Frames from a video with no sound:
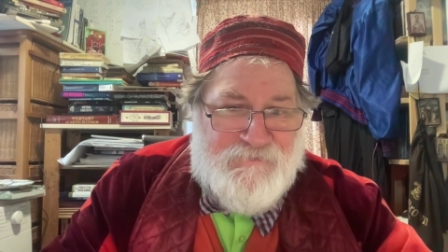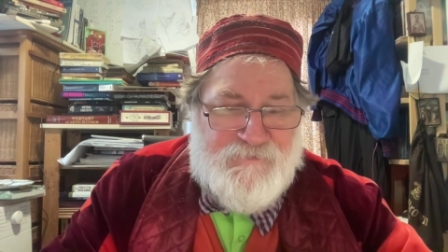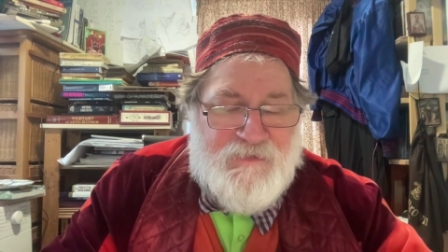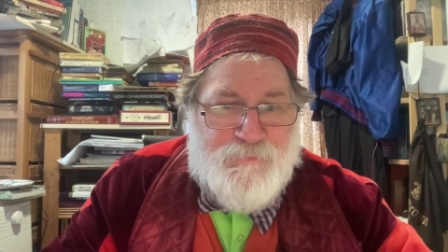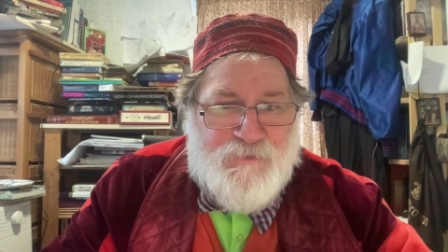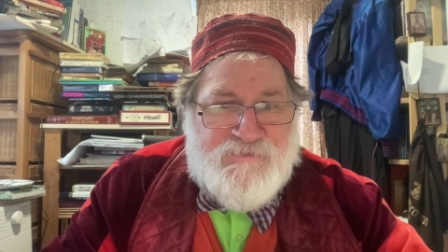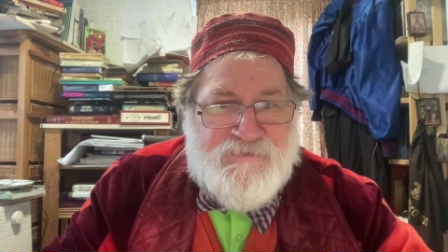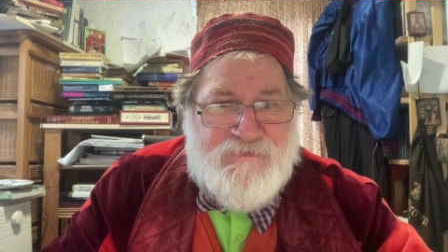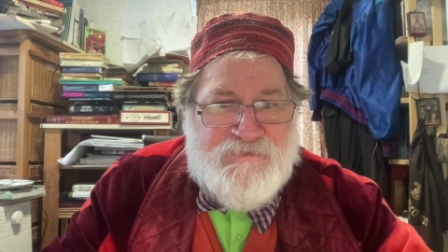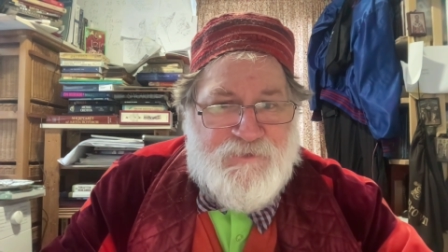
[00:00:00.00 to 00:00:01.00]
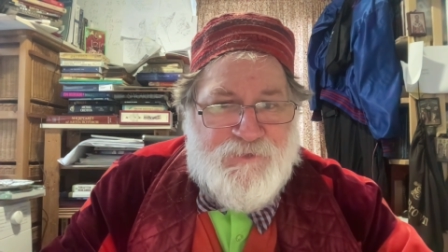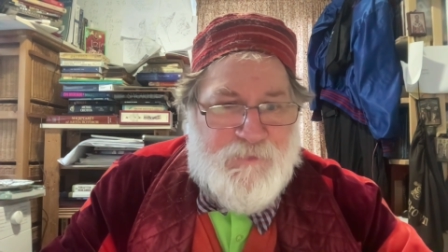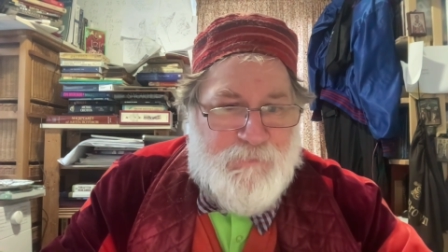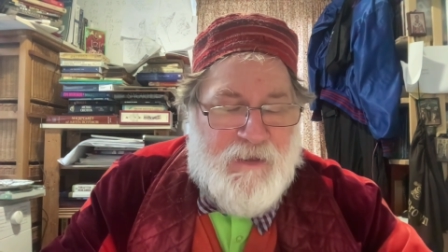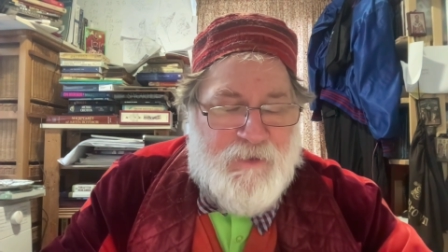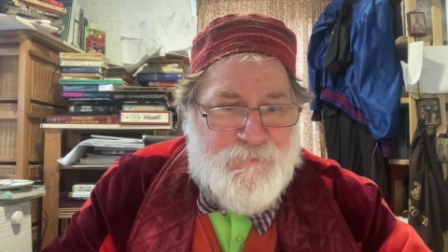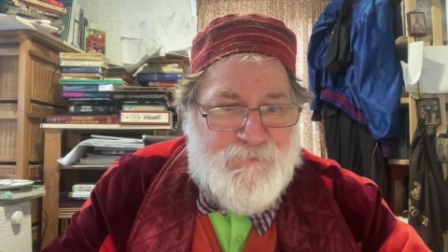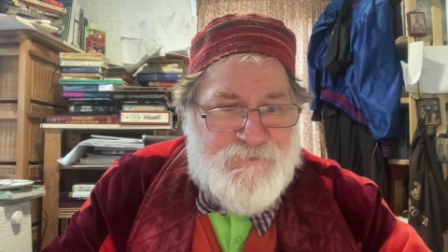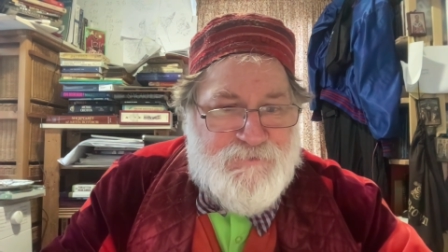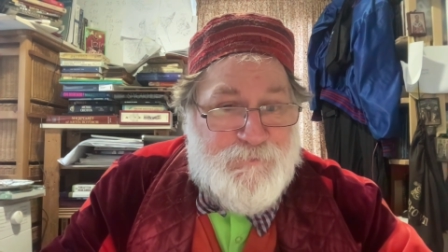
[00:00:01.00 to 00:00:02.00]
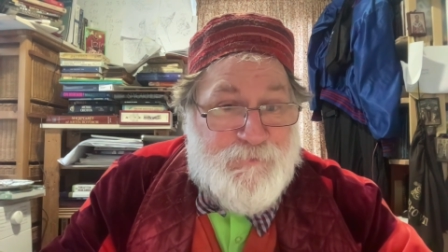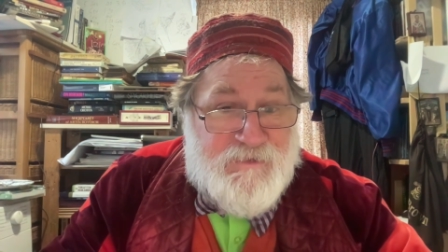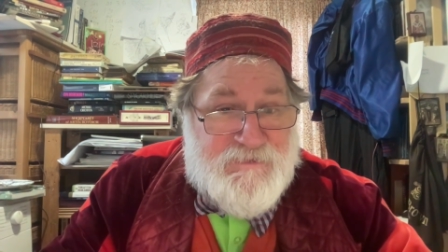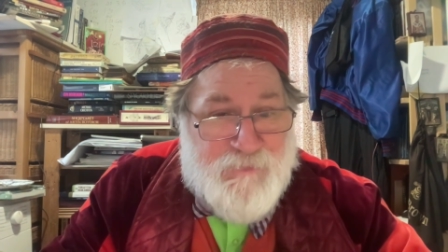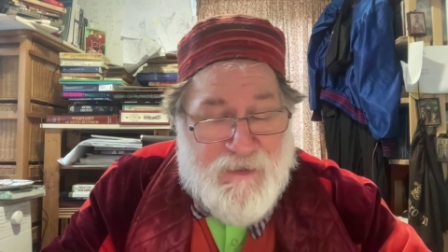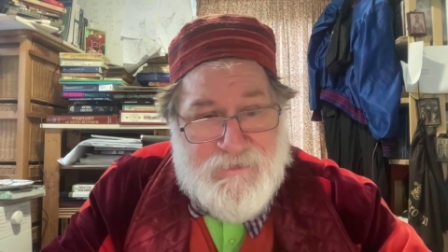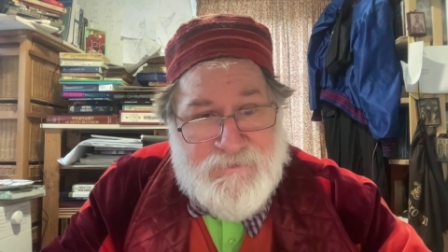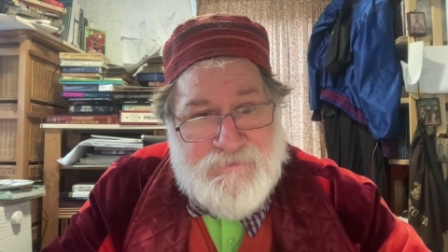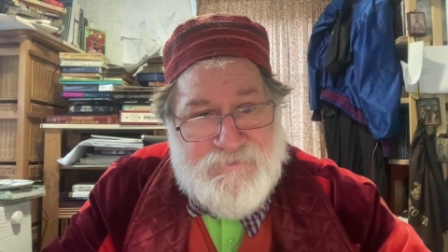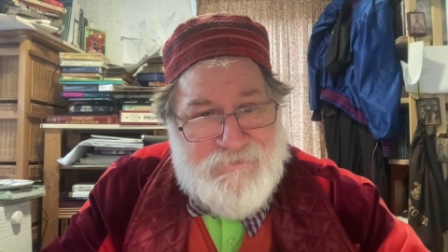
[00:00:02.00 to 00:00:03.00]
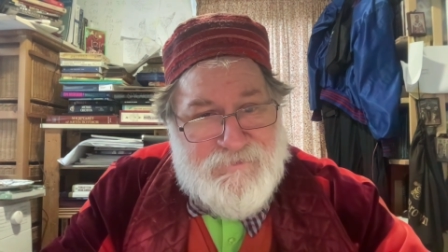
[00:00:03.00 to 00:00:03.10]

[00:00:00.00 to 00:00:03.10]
that that person is honor bound to write back.